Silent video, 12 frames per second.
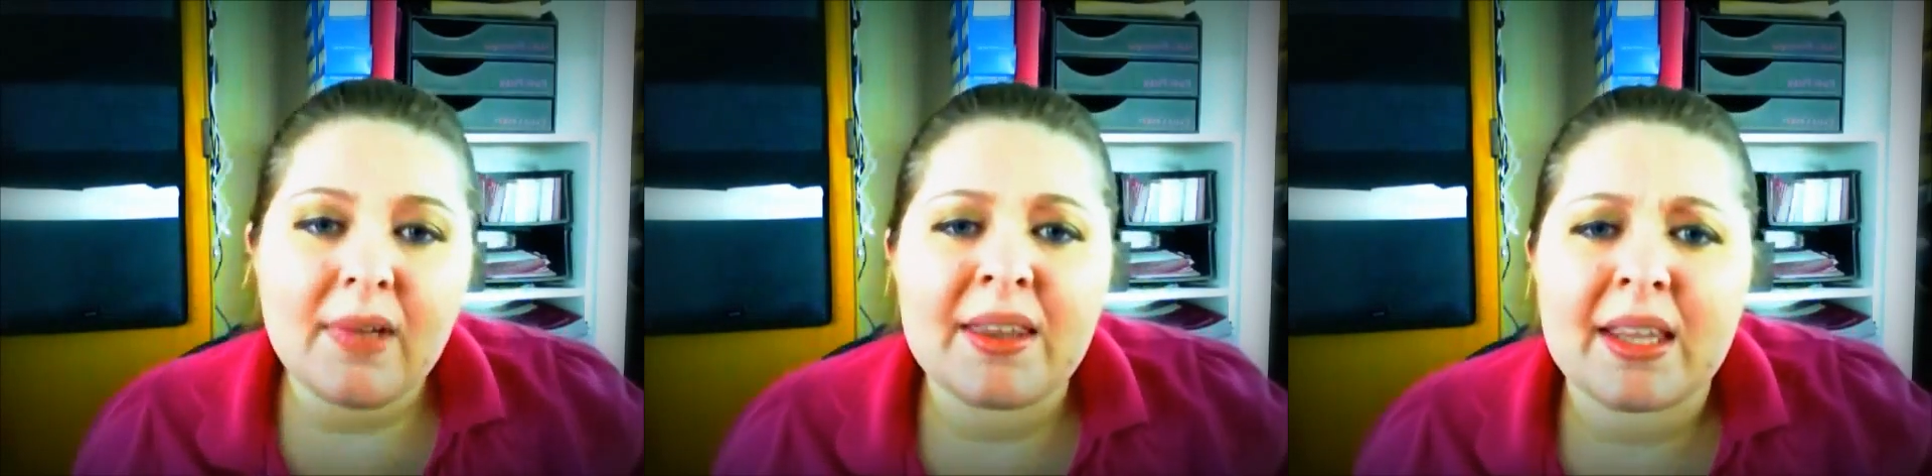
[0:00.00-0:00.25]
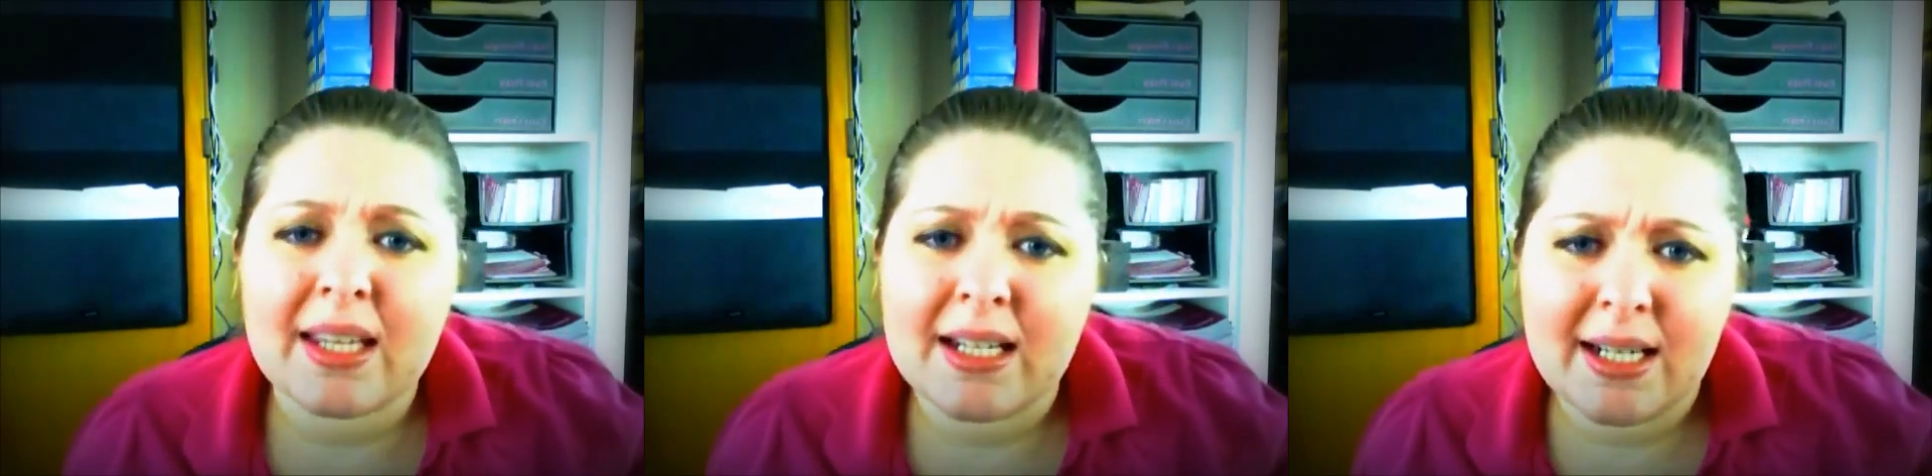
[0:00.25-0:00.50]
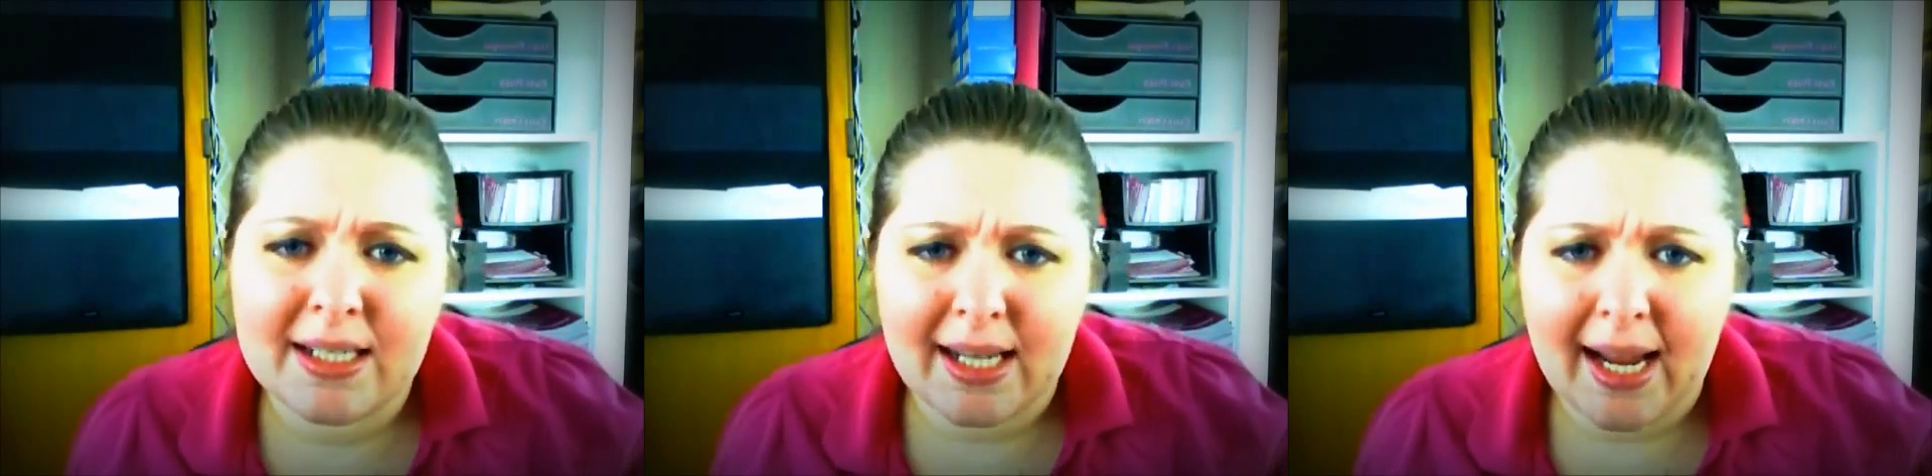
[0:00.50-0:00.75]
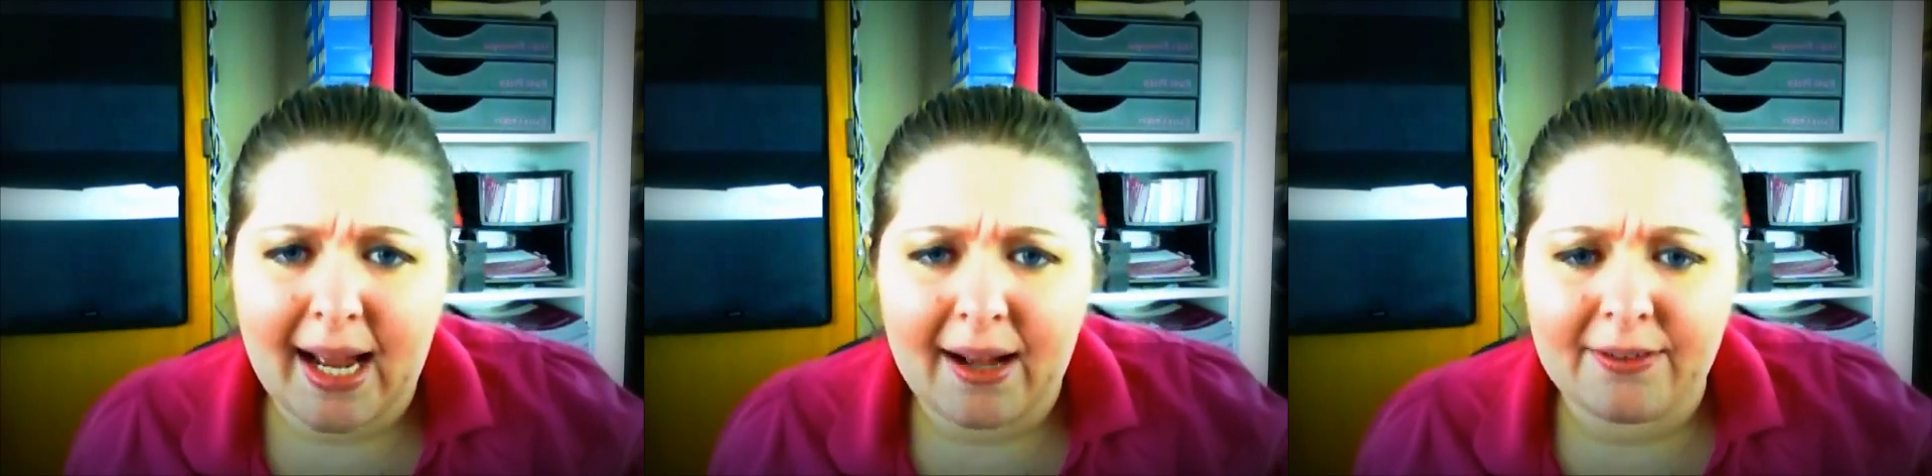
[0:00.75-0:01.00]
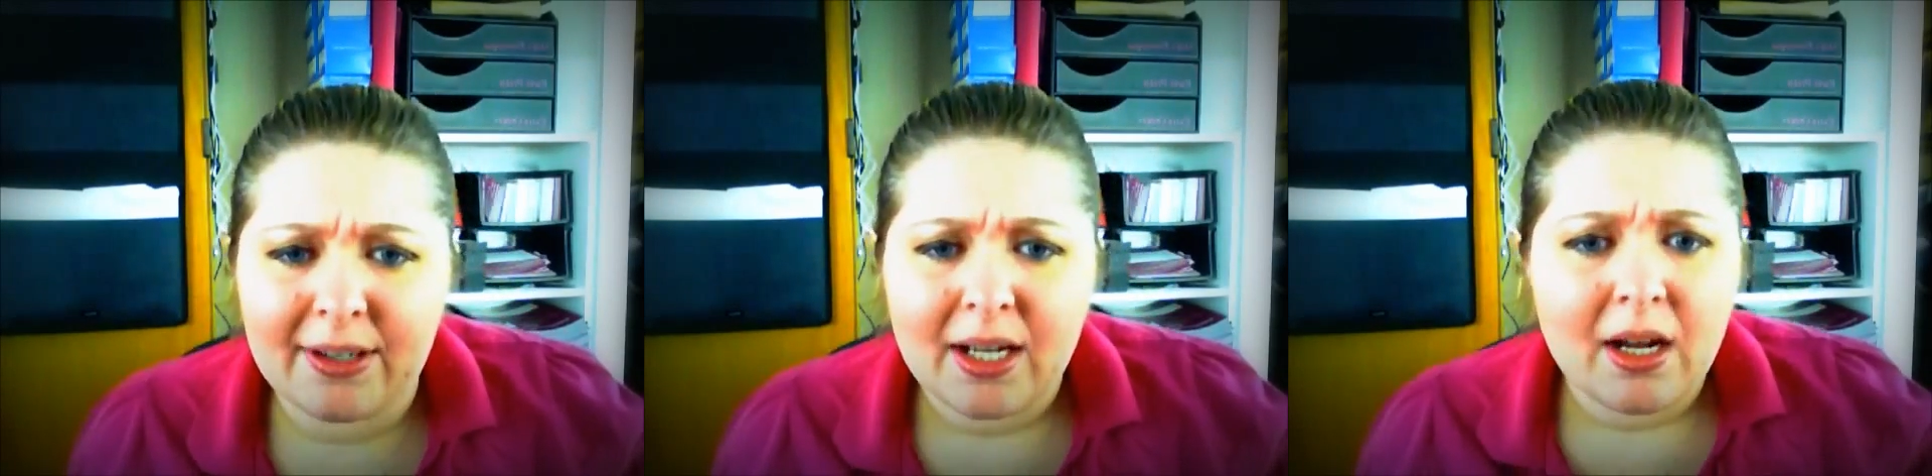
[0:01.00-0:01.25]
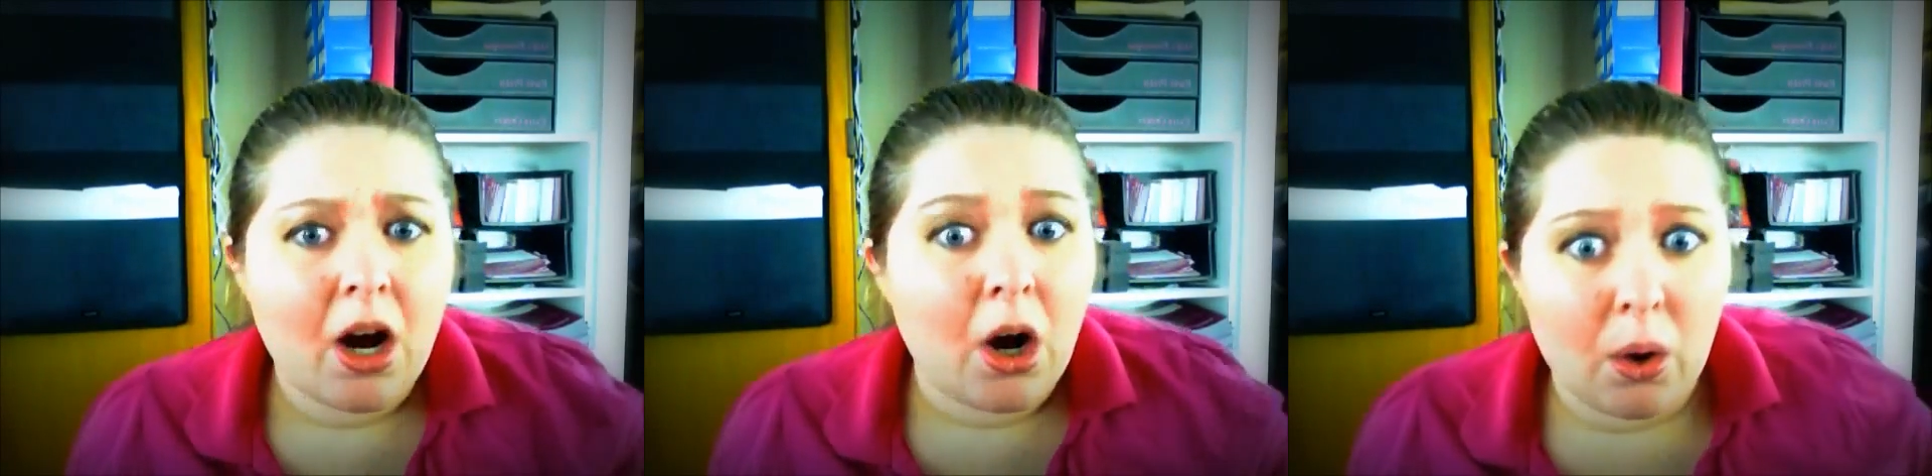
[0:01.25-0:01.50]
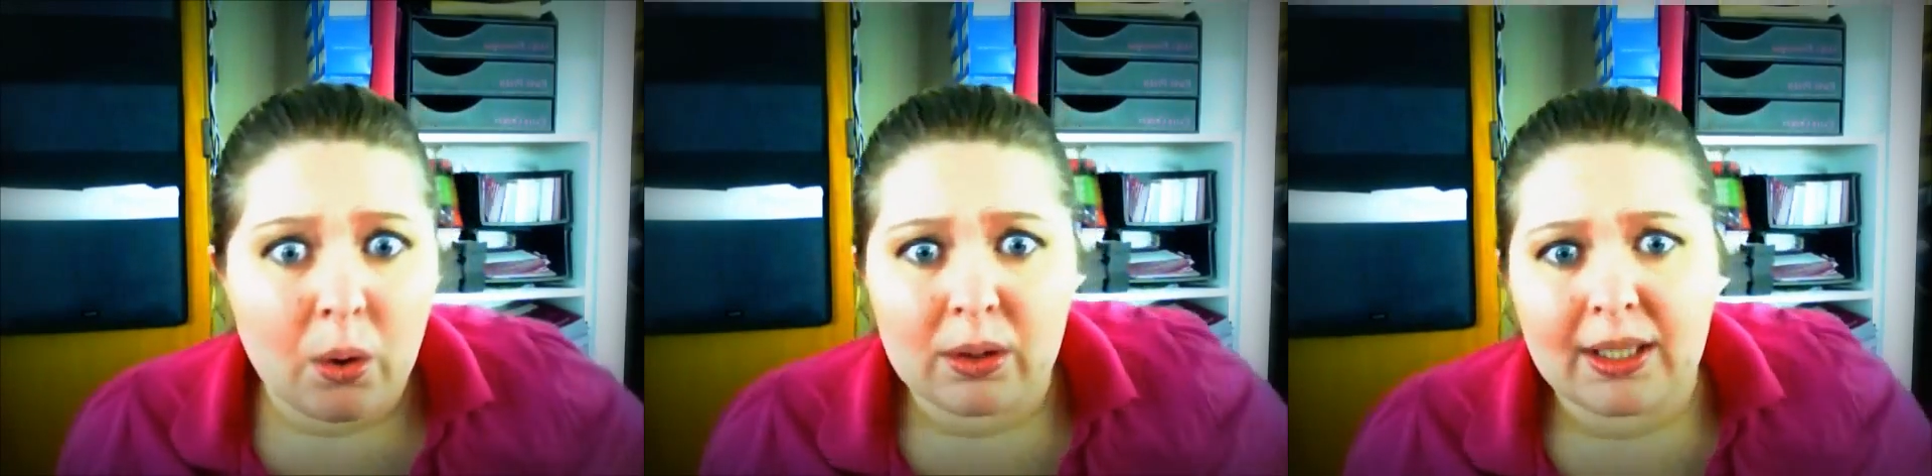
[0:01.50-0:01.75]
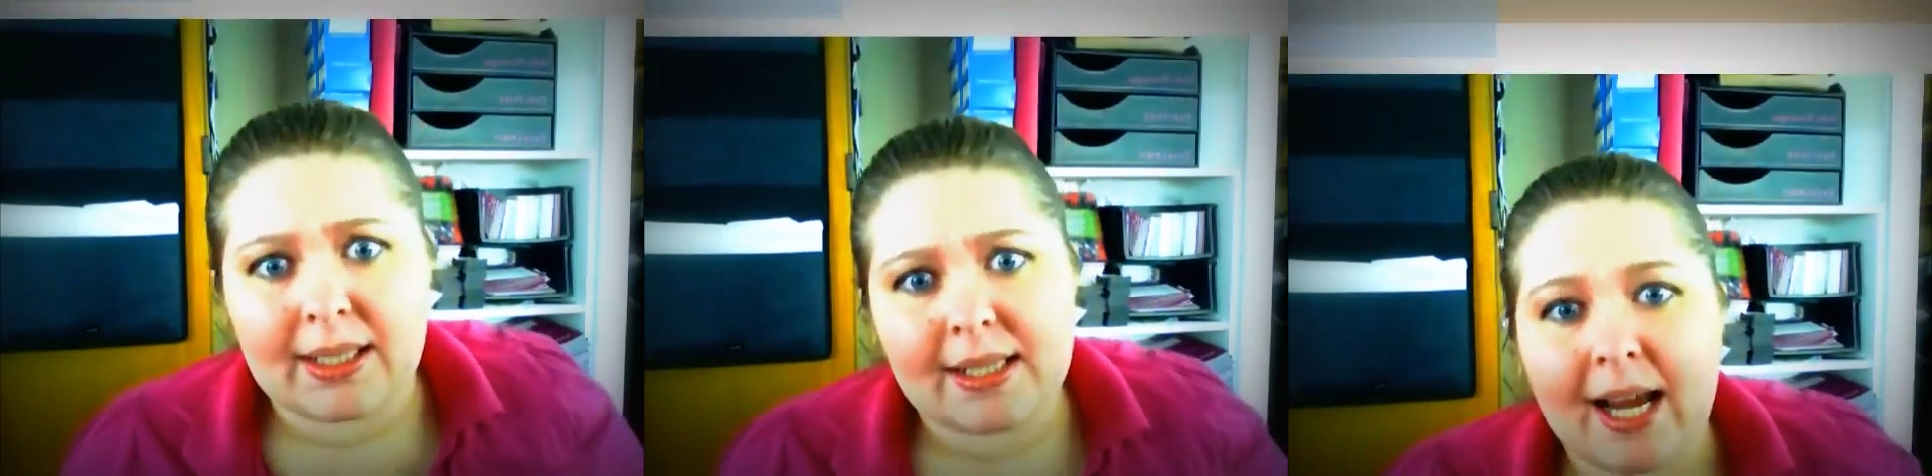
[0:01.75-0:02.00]
that they need to have a
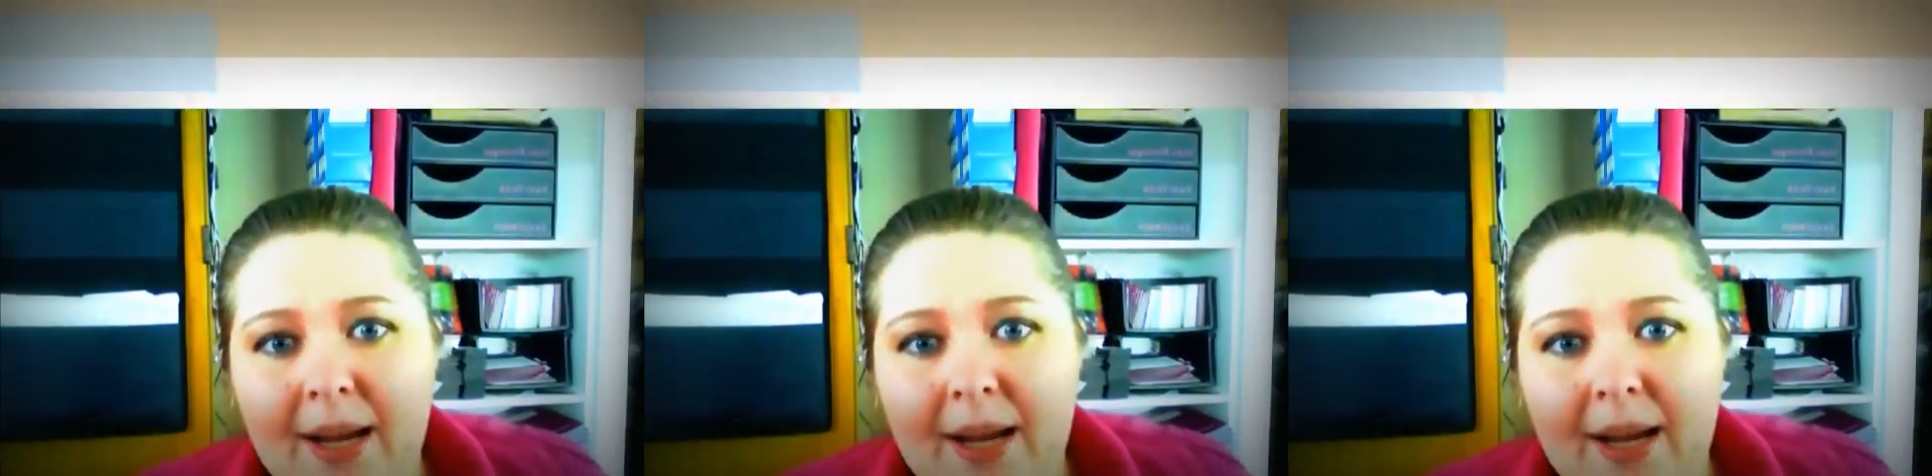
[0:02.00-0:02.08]
whole lot of